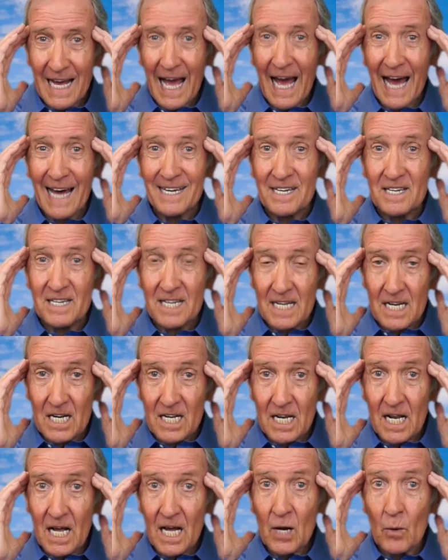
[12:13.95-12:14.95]
until
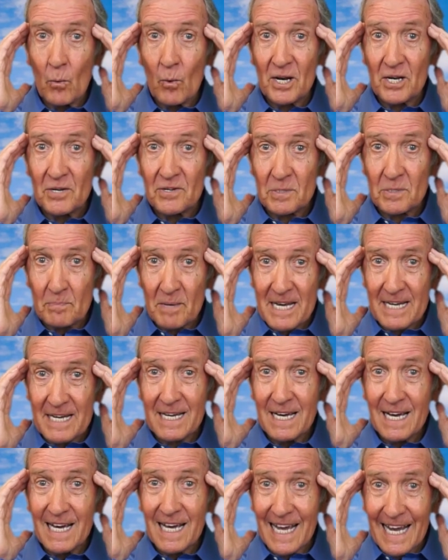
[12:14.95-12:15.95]
when you speak
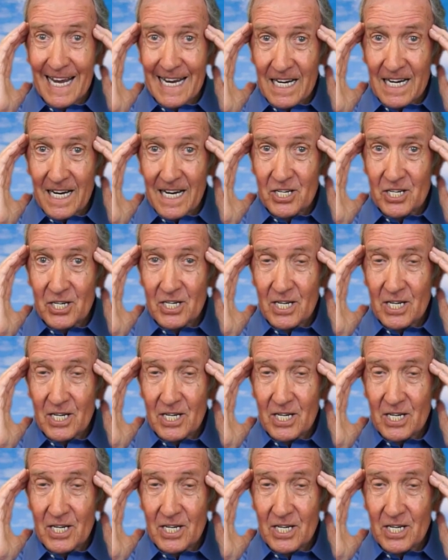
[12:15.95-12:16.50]
English,